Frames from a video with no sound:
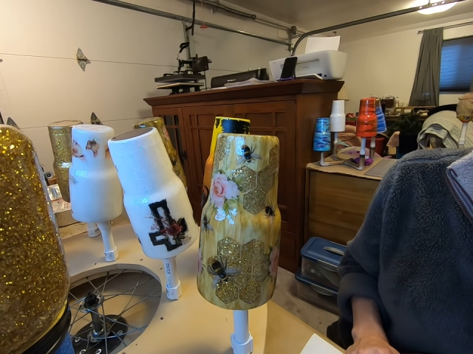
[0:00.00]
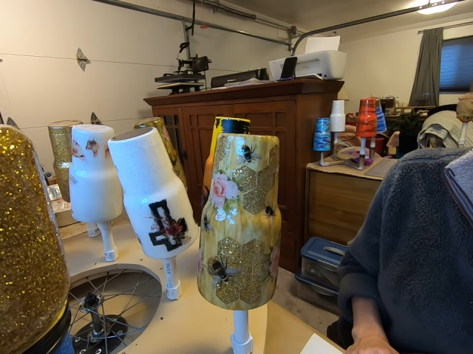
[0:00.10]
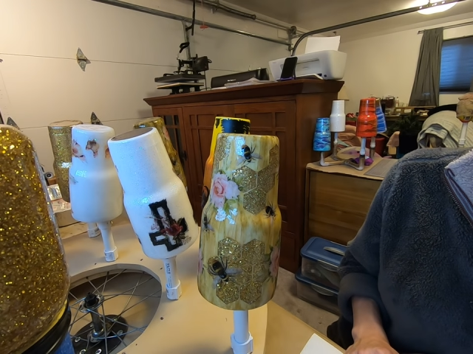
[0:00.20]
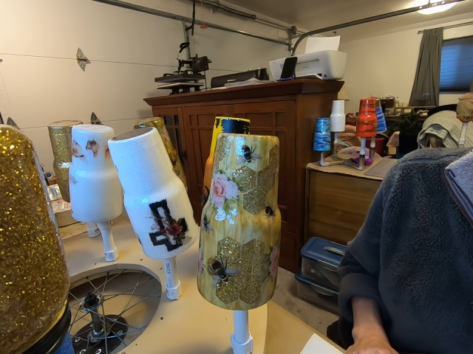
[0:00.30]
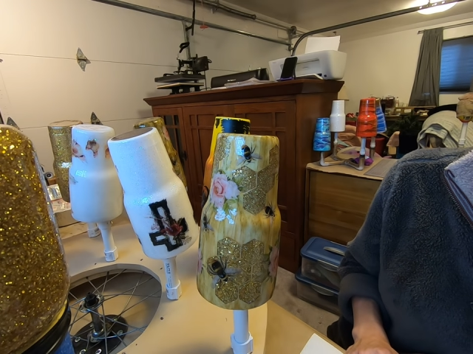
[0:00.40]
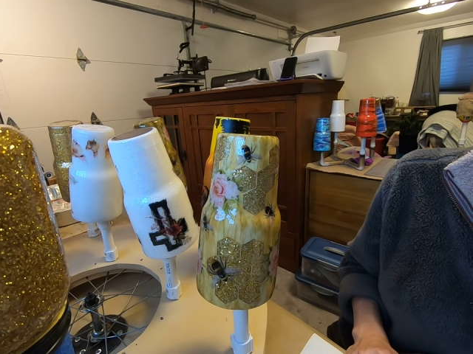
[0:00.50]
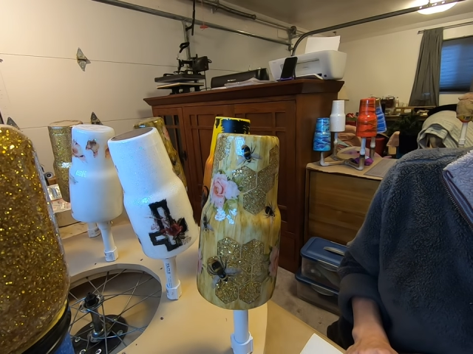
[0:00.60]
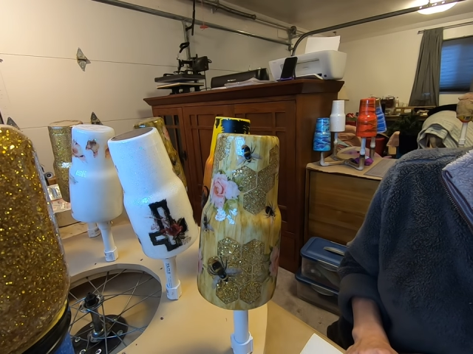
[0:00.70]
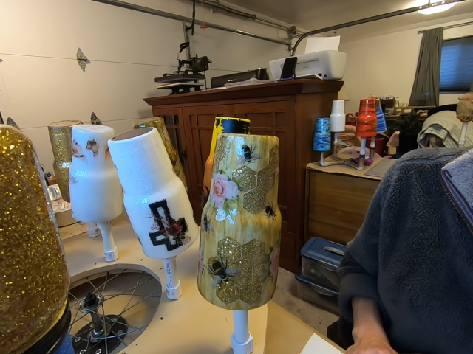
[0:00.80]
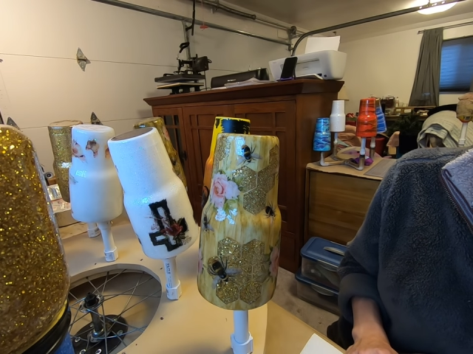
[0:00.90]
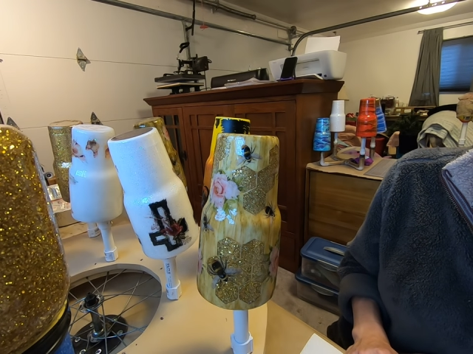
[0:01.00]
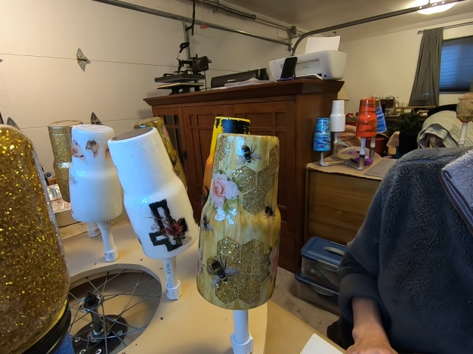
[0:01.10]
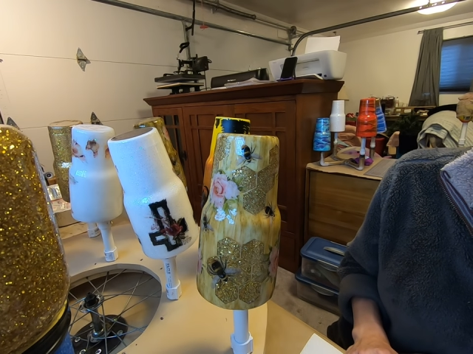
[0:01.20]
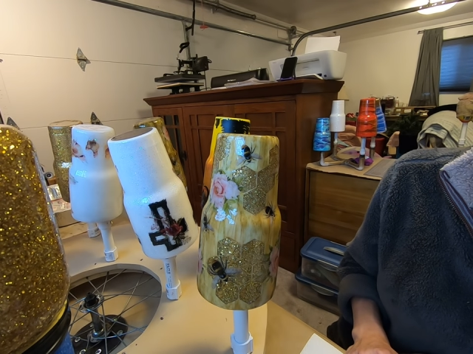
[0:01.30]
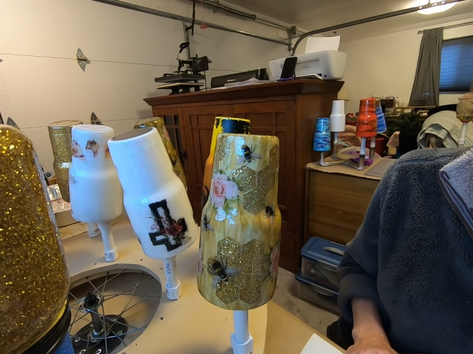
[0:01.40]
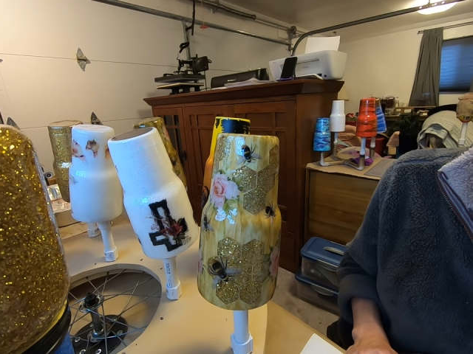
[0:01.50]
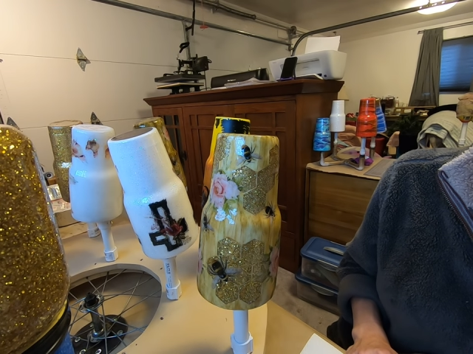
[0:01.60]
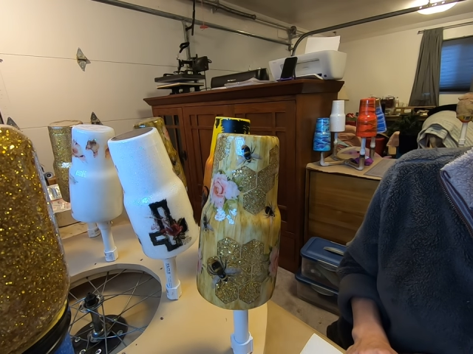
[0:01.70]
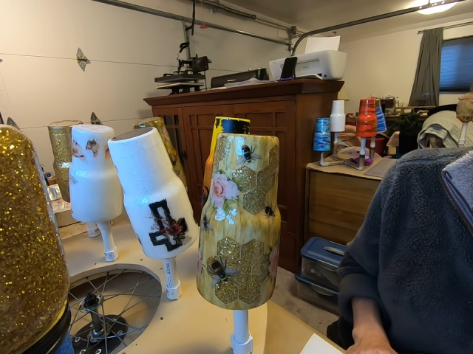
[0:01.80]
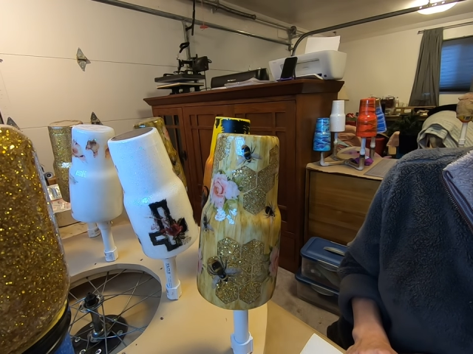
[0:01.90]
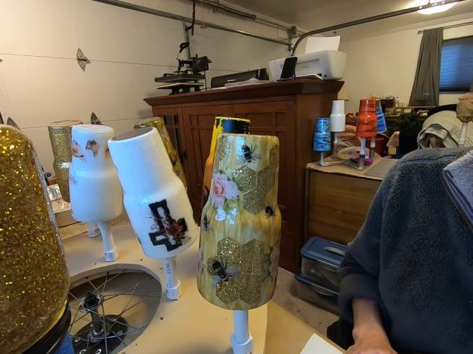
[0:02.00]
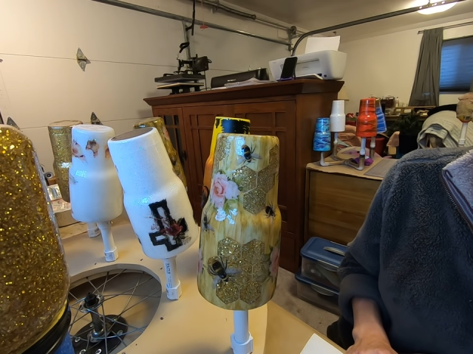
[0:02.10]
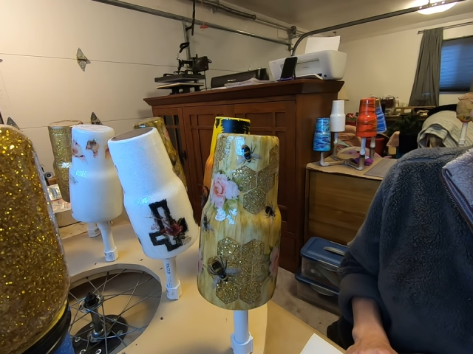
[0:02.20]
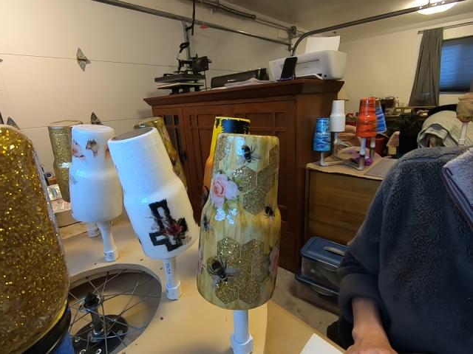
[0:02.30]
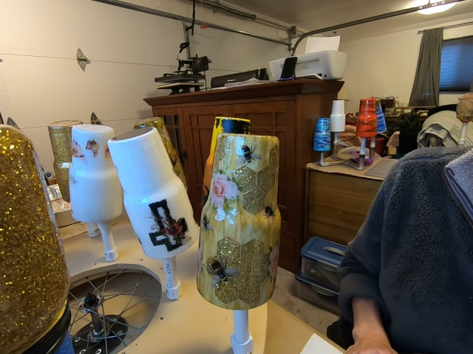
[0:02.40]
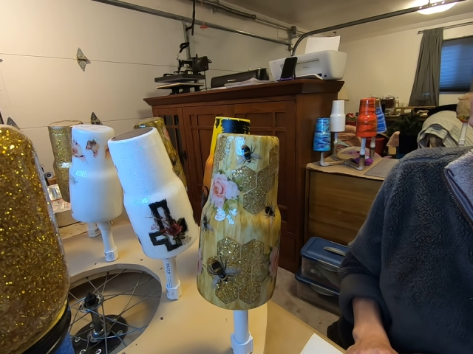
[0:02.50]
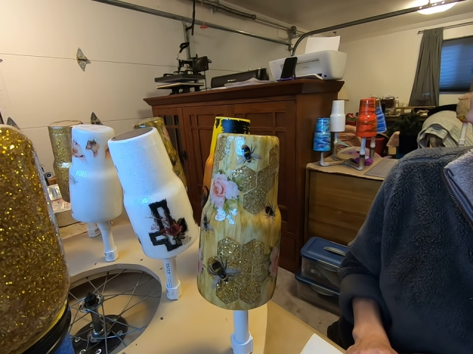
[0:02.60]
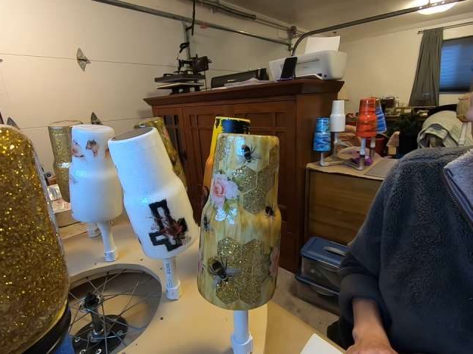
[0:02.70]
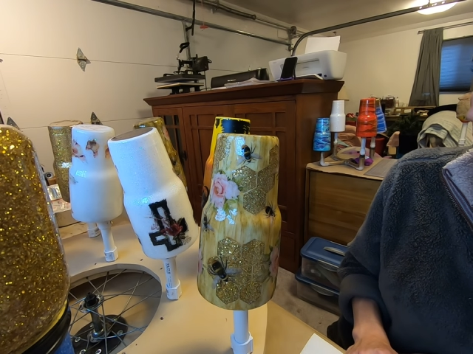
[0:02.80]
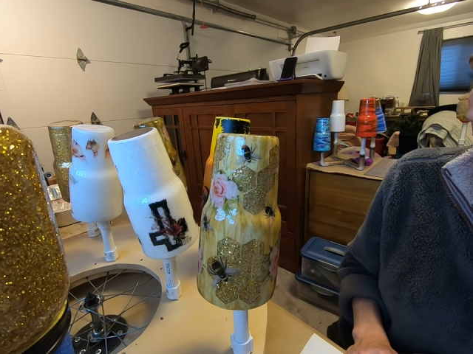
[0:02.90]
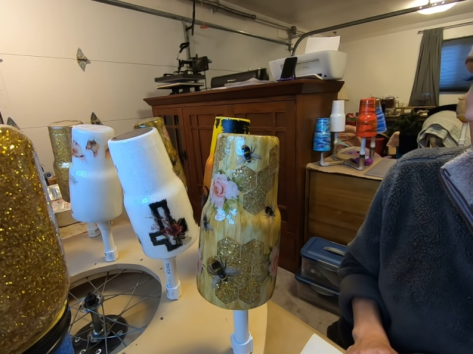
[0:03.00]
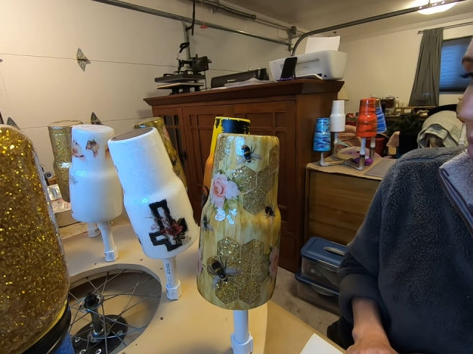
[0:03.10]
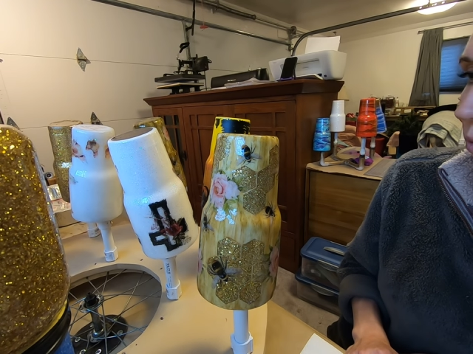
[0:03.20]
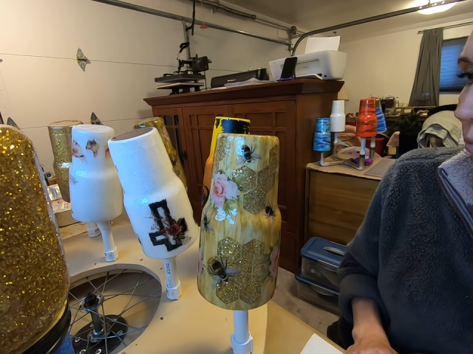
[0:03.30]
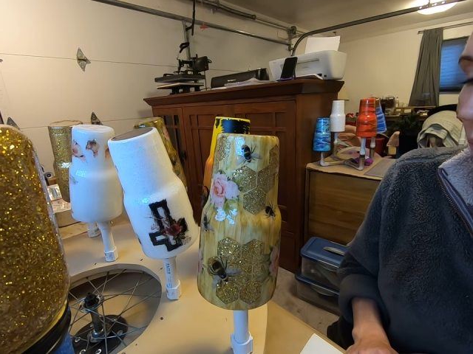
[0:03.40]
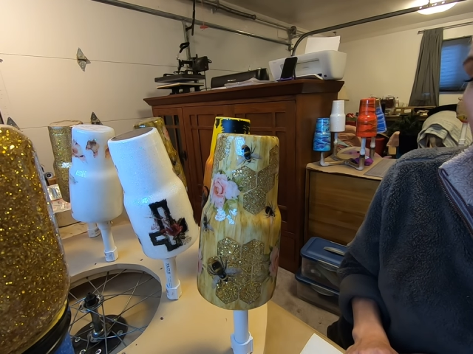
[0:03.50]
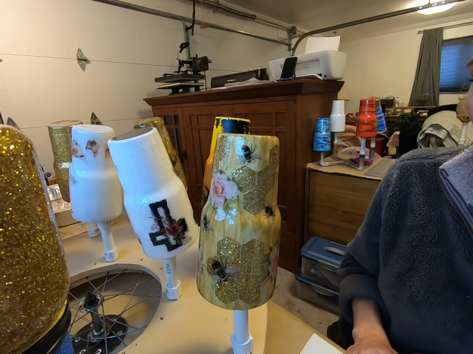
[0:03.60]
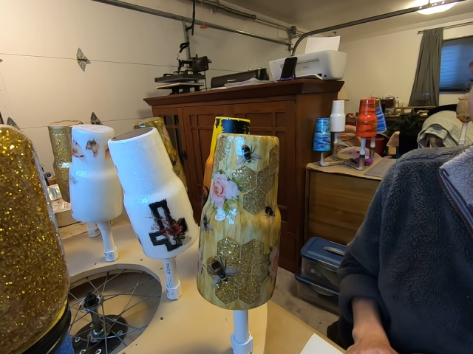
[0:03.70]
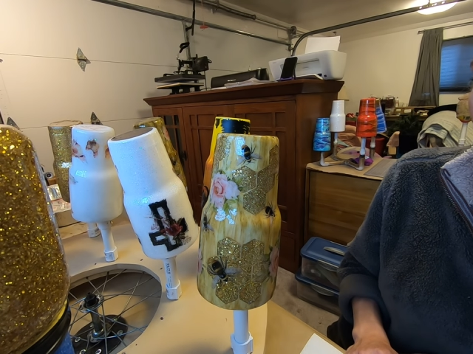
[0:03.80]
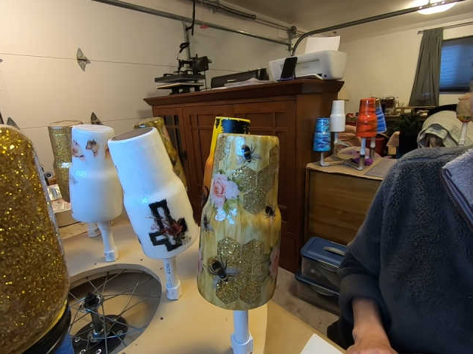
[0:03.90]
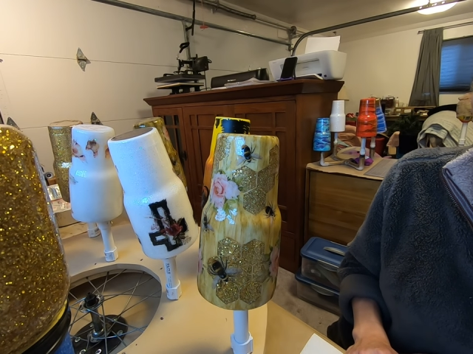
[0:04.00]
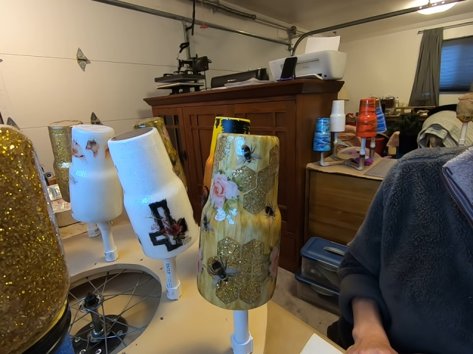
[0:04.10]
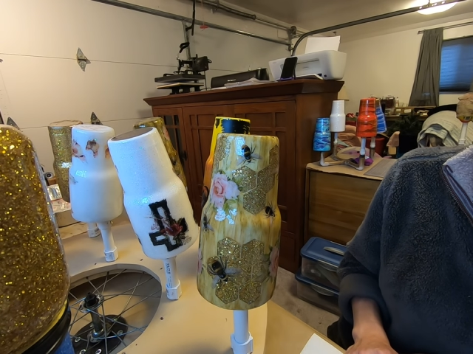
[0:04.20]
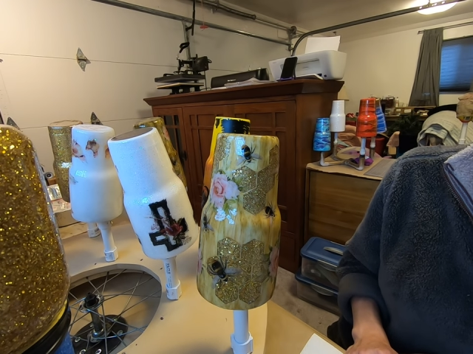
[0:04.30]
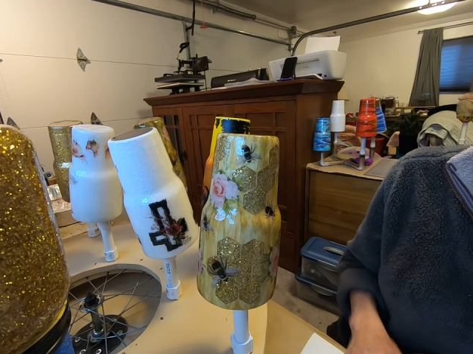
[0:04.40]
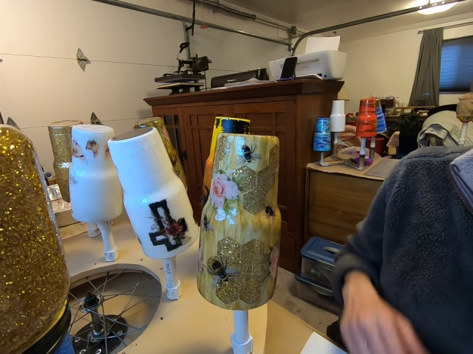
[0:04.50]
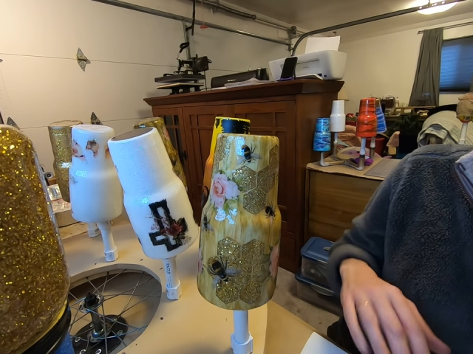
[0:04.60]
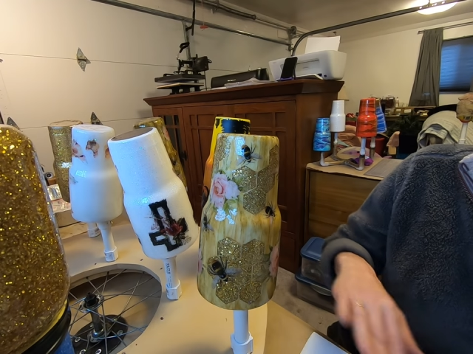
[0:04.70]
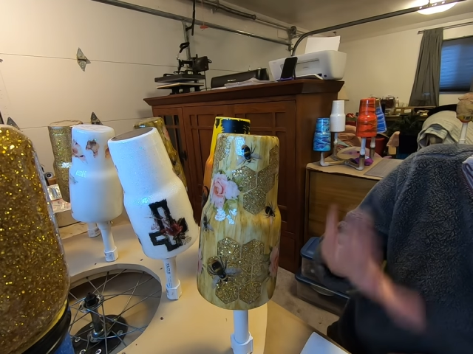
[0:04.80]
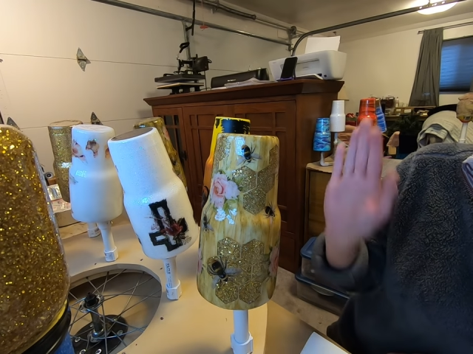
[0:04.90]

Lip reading: Nobody's mouth can be seen.